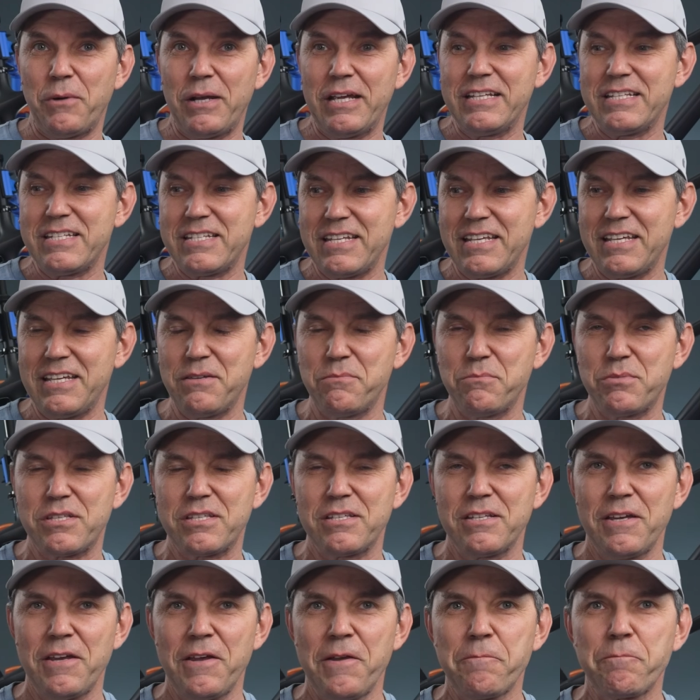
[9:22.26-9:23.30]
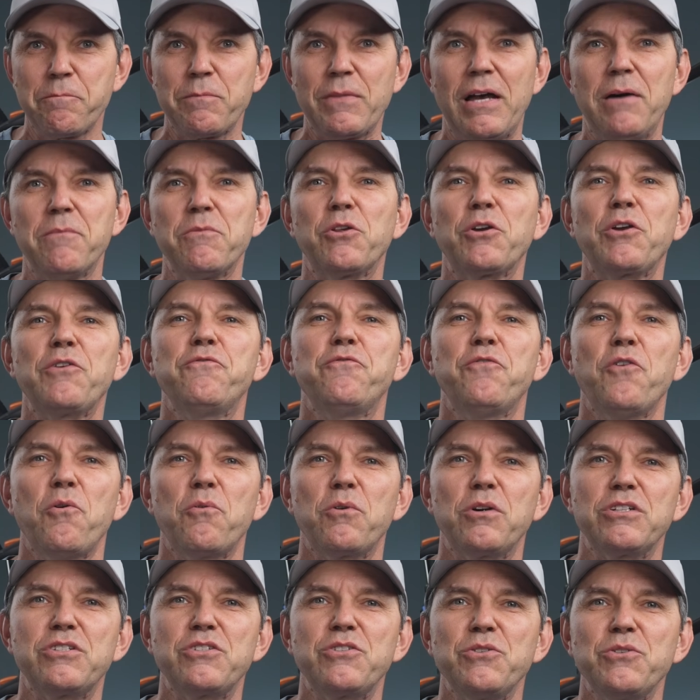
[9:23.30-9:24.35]
race teams. I'm looking
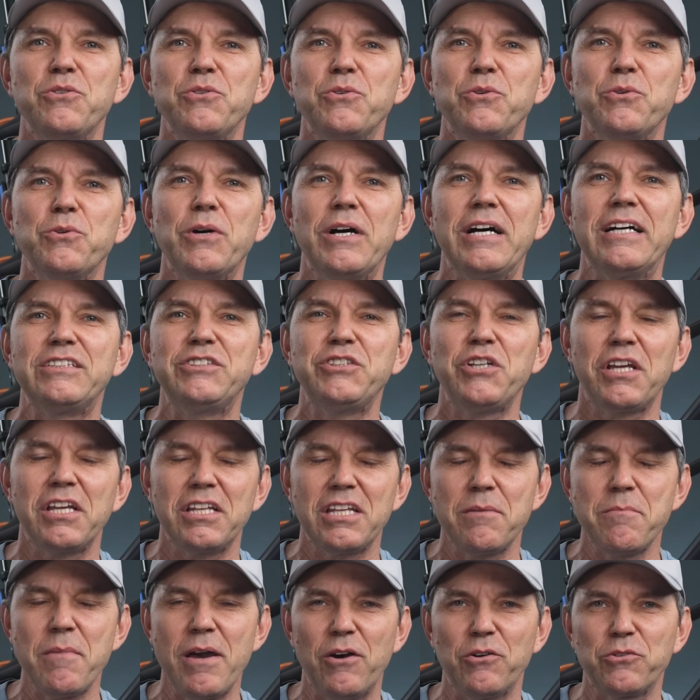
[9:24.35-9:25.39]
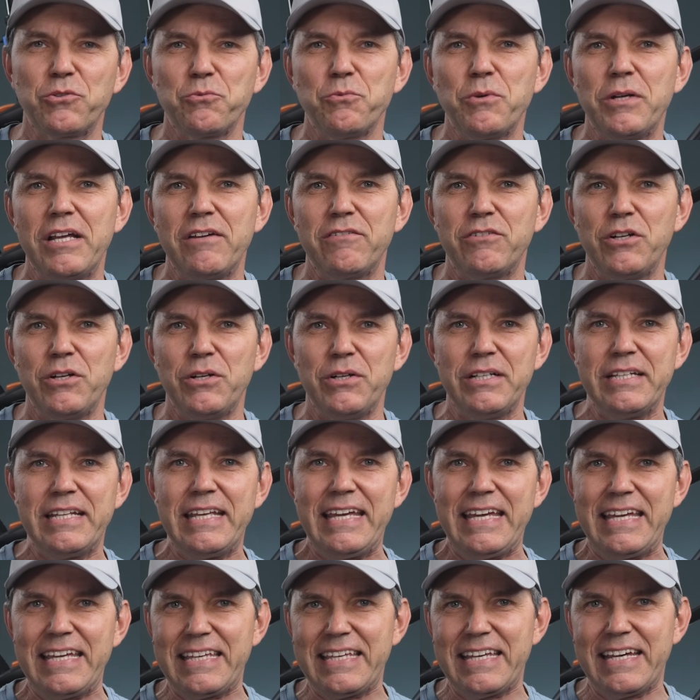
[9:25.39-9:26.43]
forward to checking them out whenever
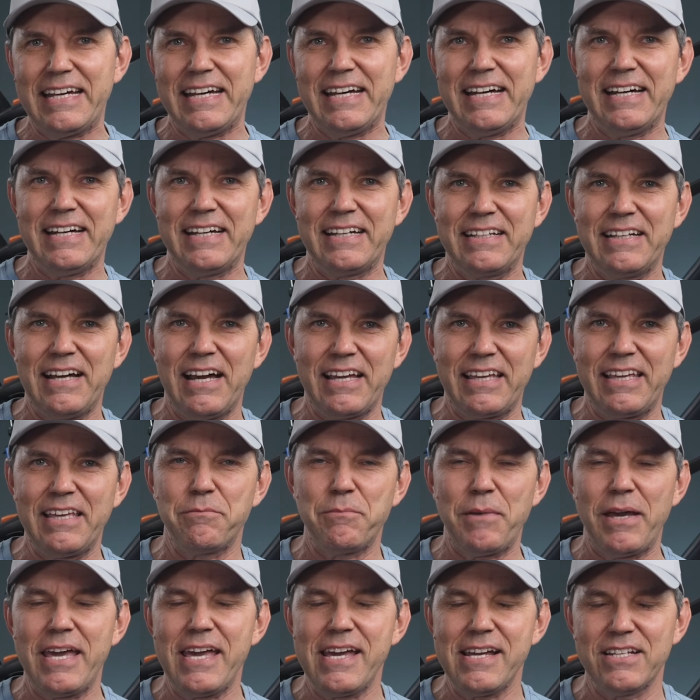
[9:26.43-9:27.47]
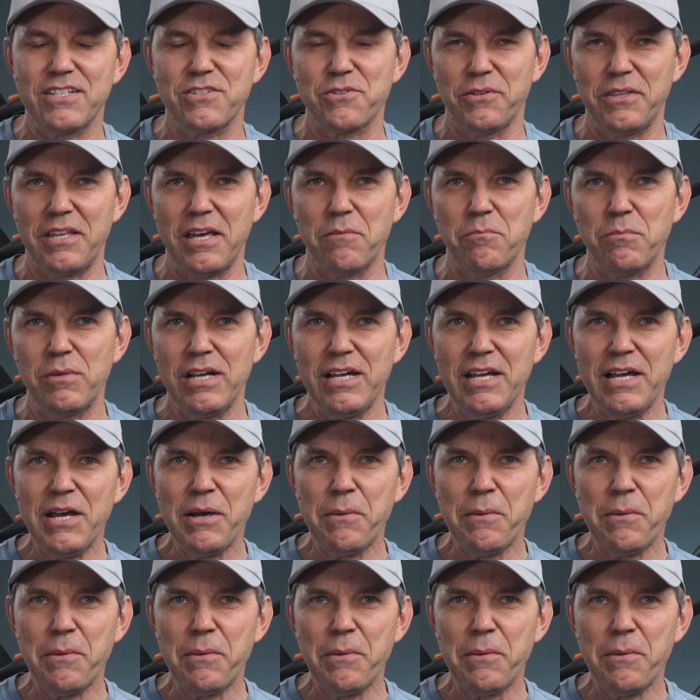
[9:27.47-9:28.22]
I get my hands on them.